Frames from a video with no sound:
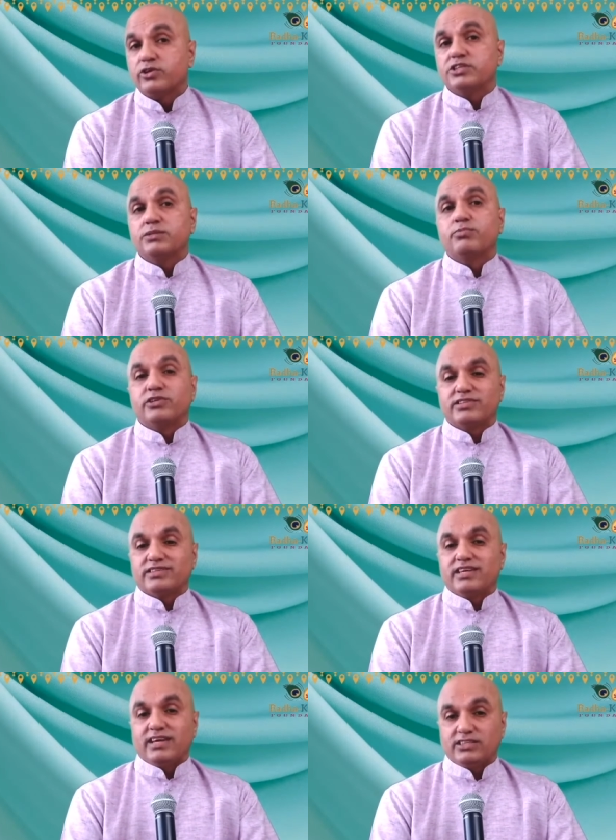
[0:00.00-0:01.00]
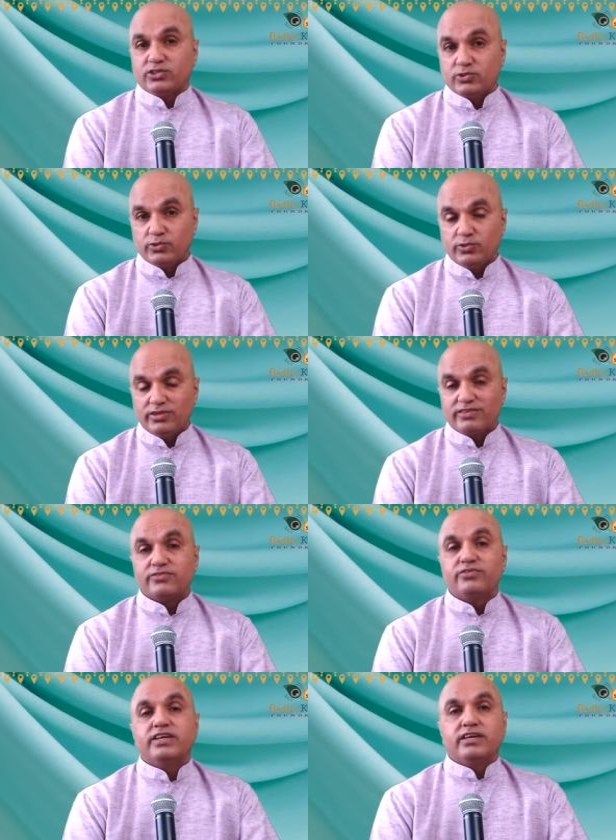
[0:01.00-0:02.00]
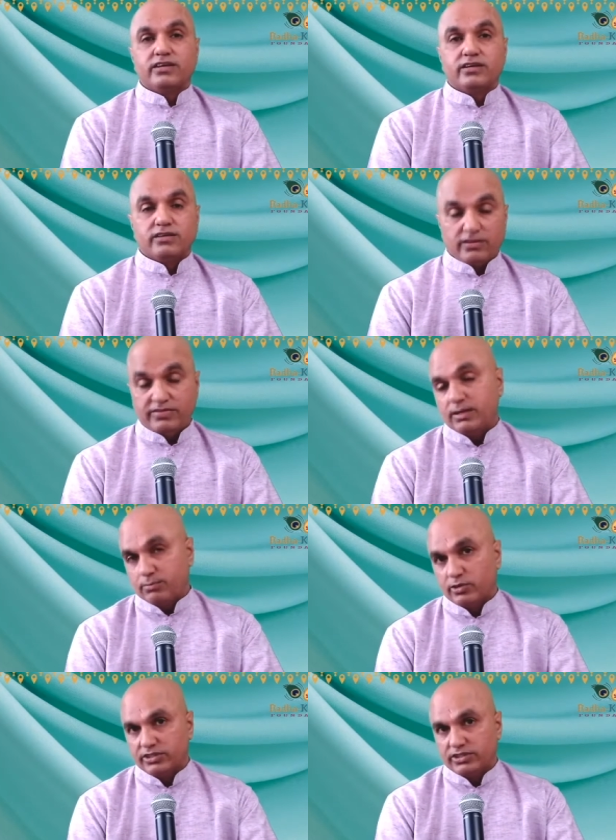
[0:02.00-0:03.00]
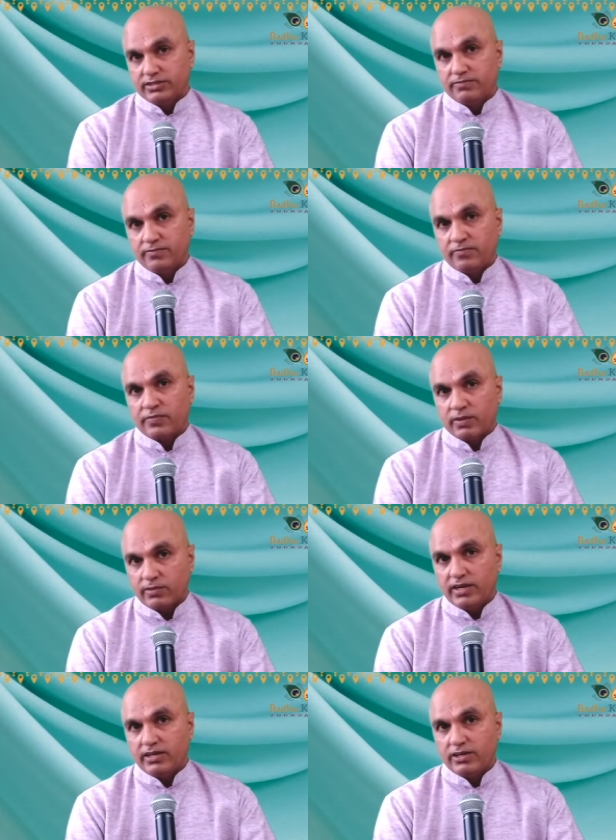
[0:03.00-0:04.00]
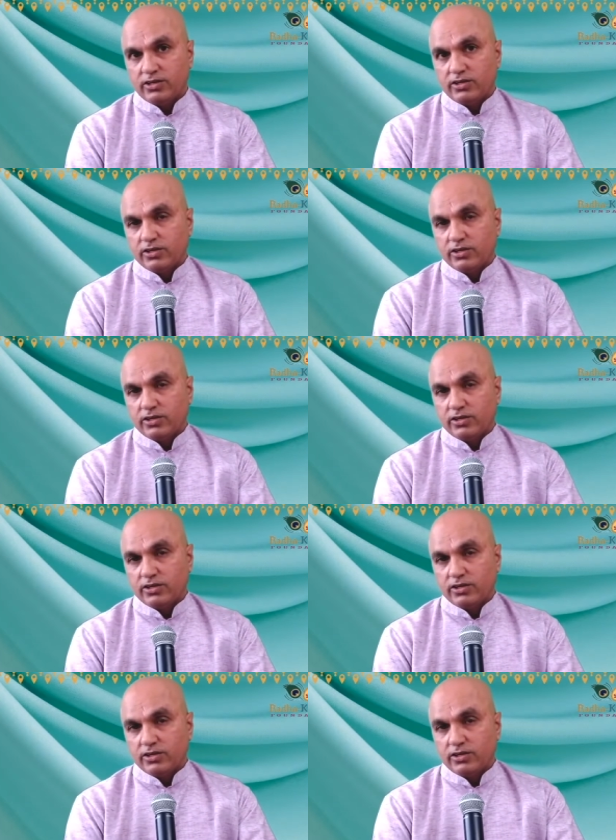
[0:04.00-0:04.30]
First, a person has to think of that person, right?